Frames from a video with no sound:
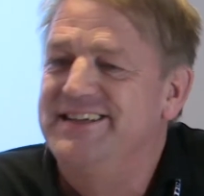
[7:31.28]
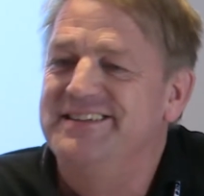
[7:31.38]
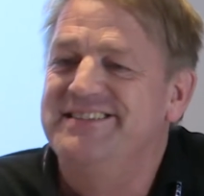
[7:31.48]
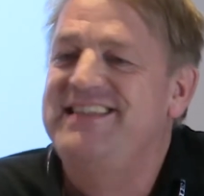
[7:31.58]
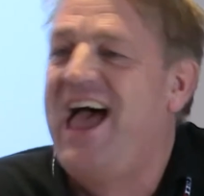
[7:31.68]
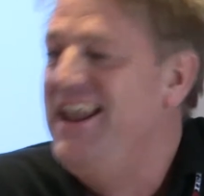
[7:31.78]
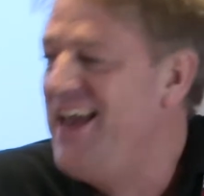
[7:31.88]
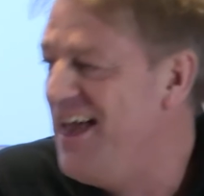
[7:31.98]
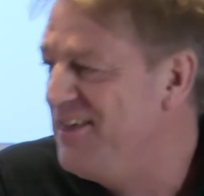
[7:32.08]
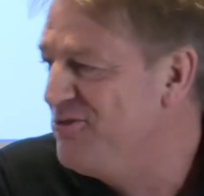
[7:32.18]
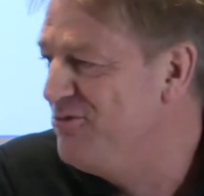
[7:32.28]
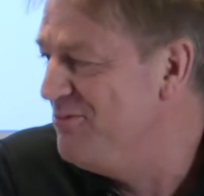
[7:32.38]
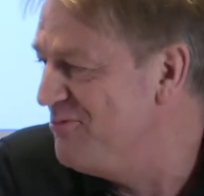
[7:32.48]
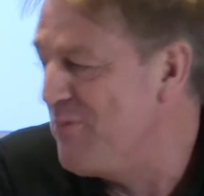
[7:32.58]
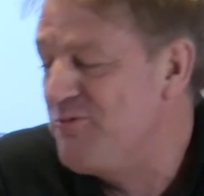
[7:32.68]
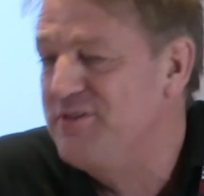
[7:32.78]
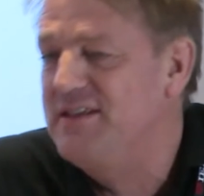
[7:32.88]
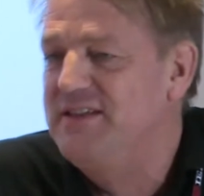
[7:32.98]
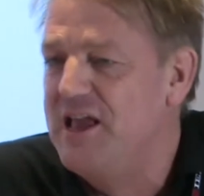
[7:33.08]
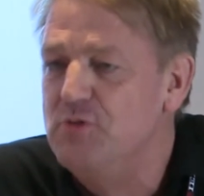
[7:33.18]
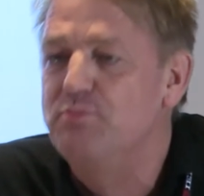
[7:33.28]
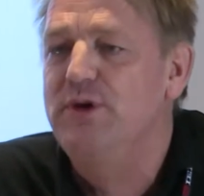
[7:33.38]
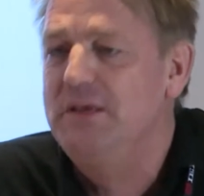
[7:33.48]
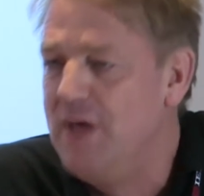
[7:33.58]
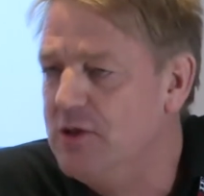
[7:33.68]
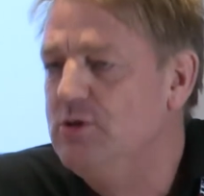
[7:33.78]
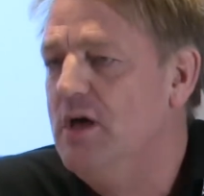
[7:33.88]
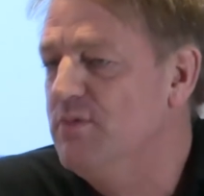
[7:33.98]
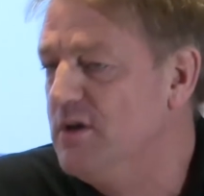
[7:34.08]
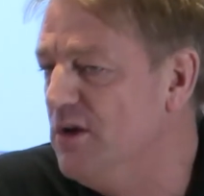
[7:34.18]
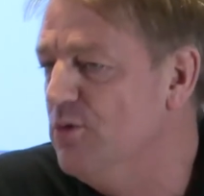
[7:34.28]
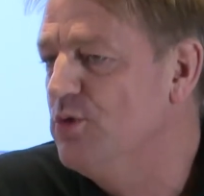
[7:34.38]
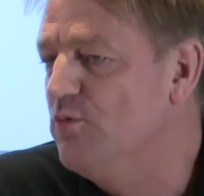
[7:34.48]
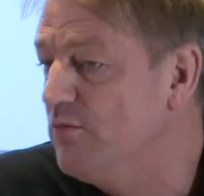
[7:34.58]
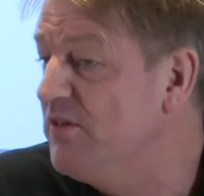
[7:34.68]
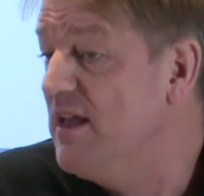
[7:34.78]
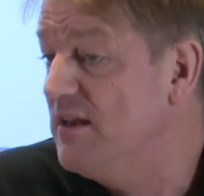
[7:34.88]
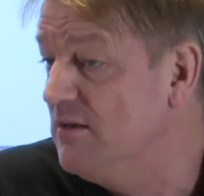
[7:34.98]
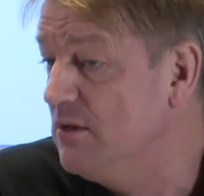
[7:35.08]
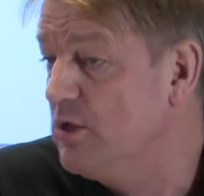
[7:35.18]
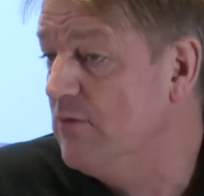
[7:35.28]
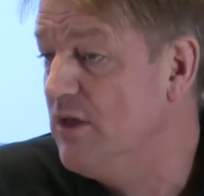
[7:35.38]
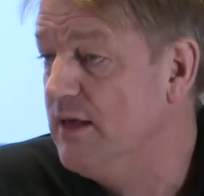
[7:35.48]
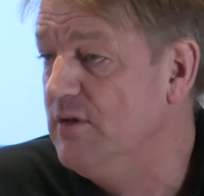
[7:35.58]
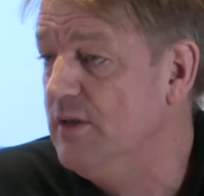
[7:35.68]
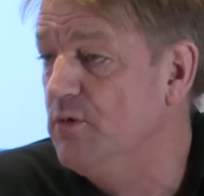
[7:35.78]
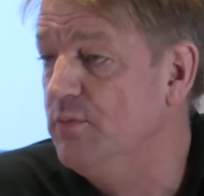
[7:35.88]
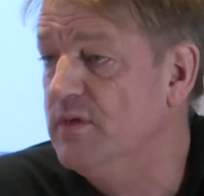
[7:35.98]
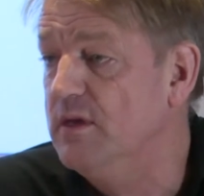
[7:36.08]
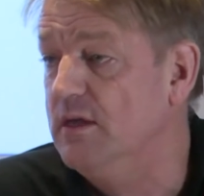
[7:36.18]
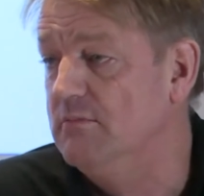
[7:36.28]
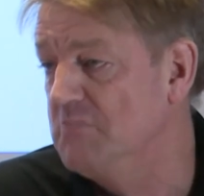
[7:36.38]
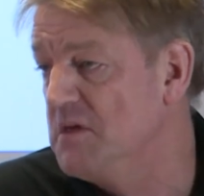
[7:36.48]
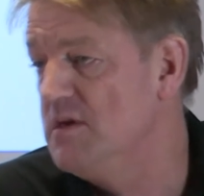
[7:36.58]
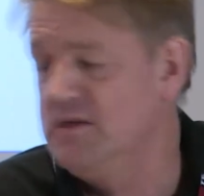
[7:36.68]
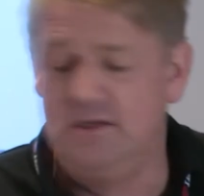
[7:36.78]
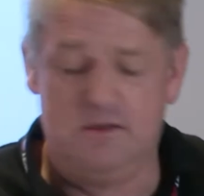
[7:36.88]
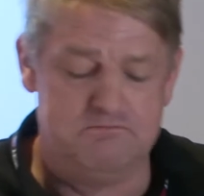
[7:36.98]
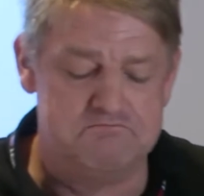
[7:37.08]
stylized representation pretty much comes close to what we get in a general equilibrium setting. So